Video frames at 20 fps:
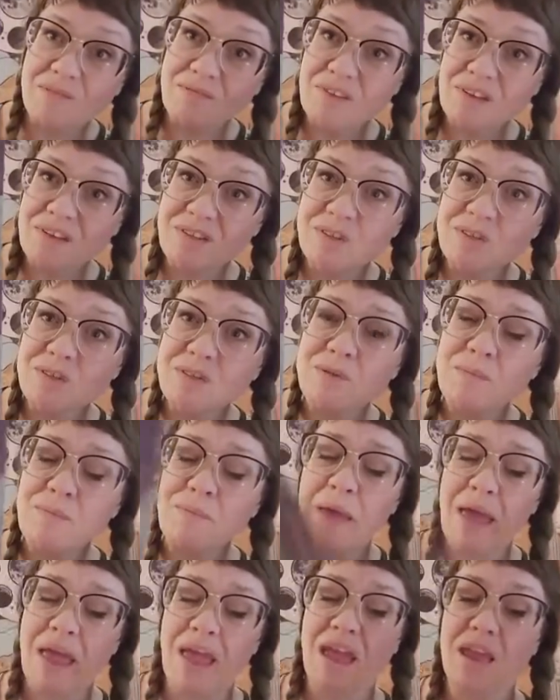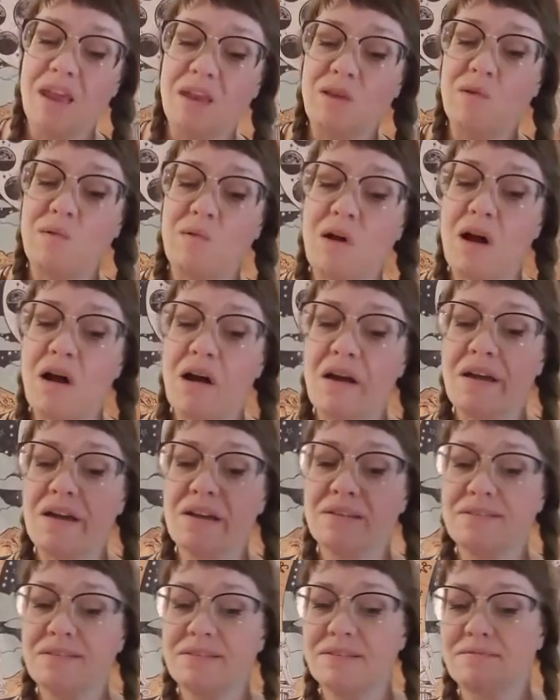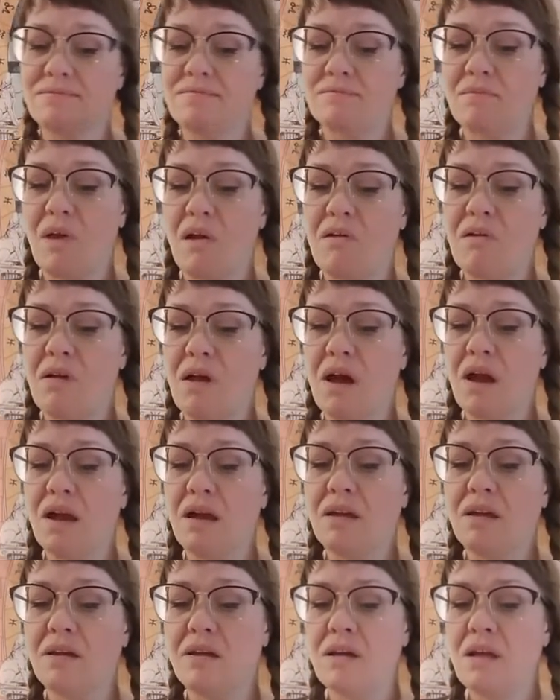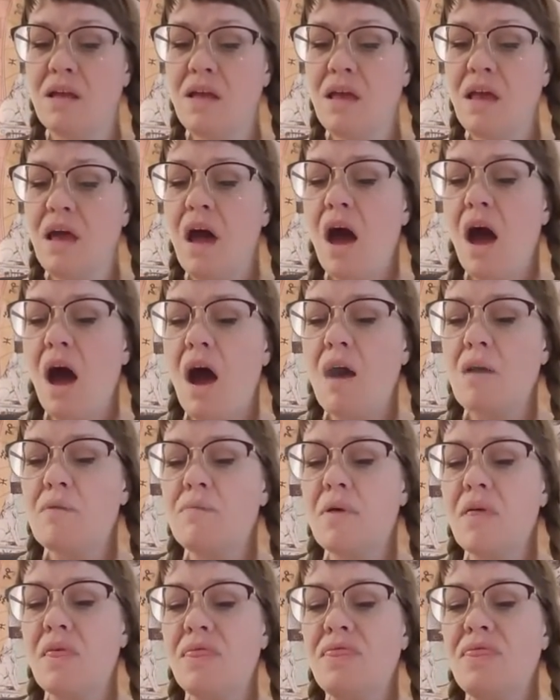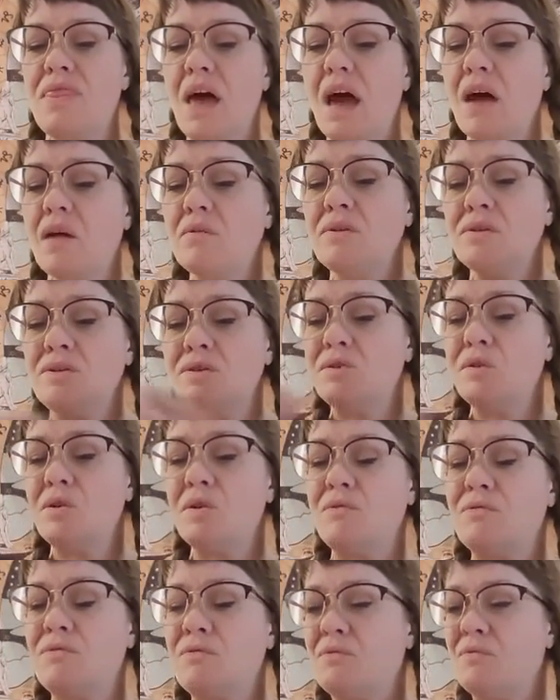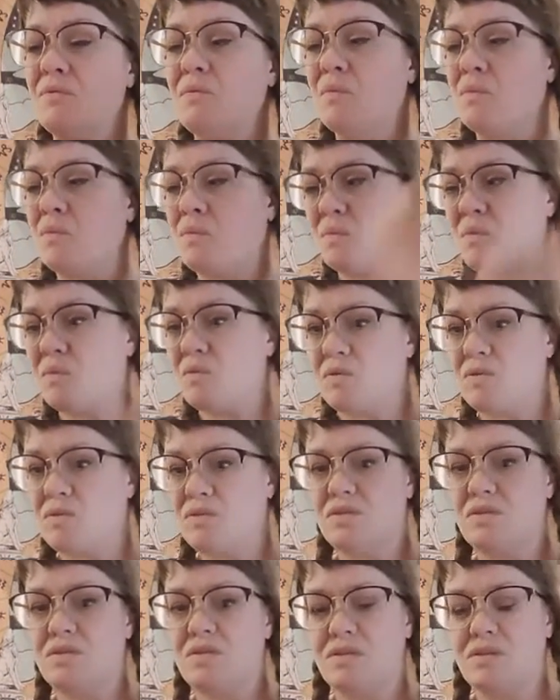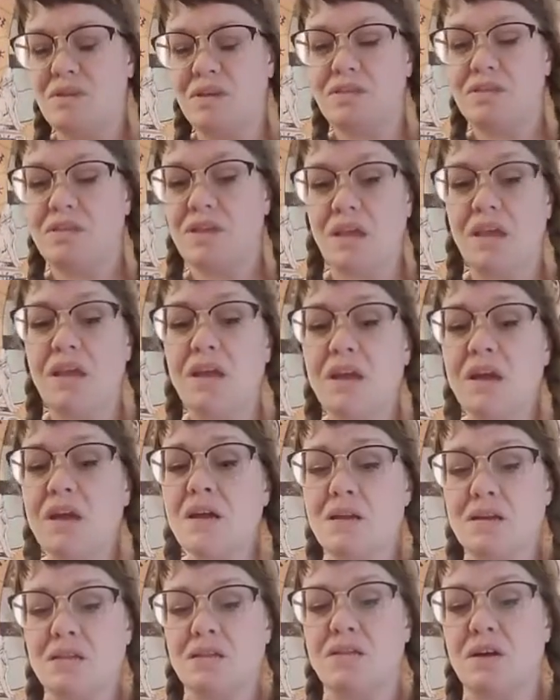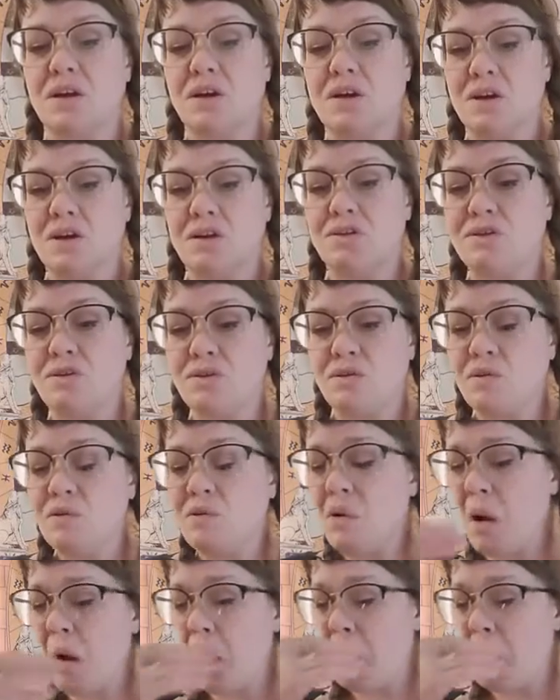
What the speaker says: This is some pain, you guys. All right. That which the thing that hurt you